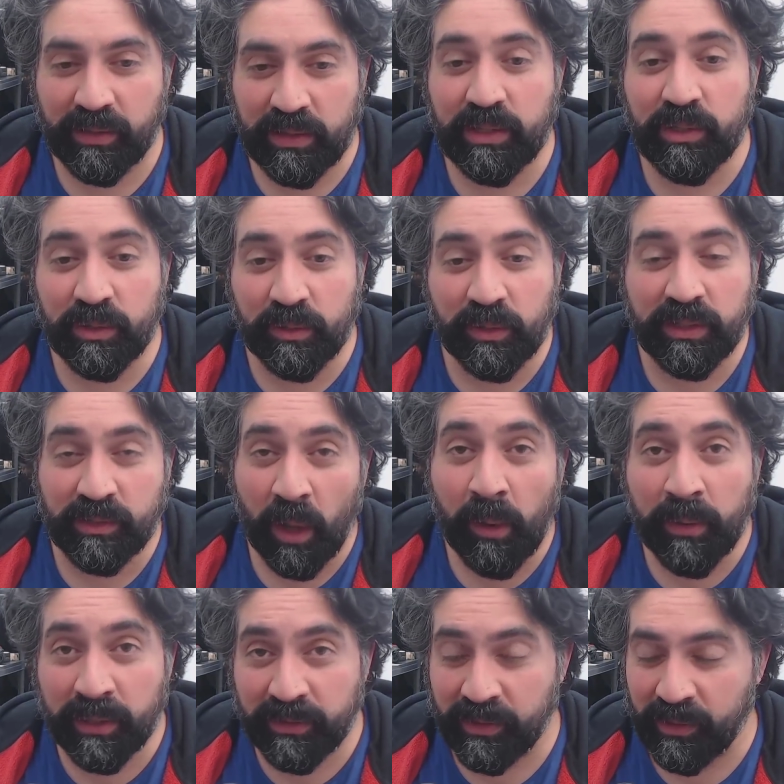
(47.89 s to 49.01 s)
So she enjoys
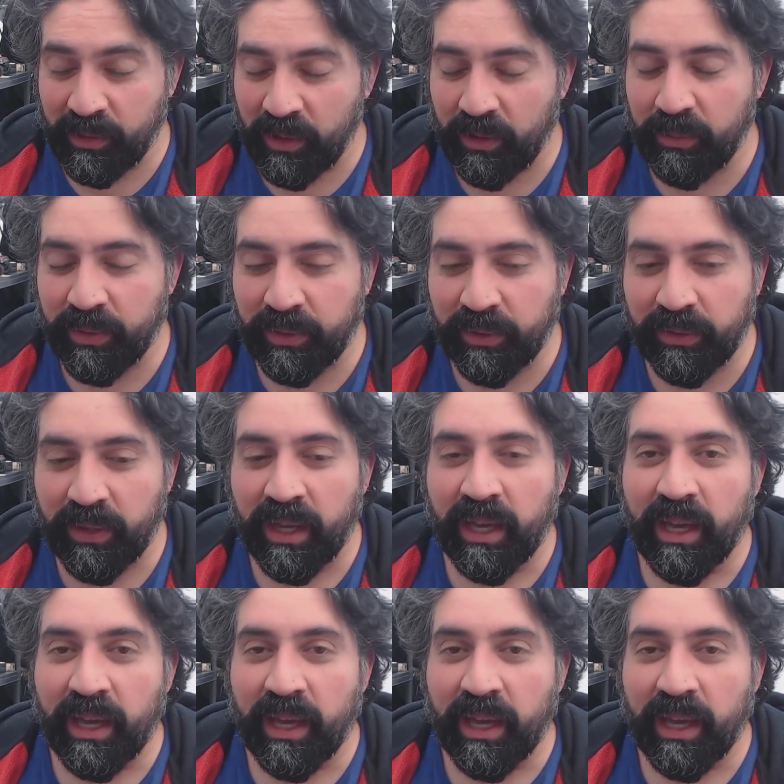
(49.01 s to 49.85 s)
going to the car boot,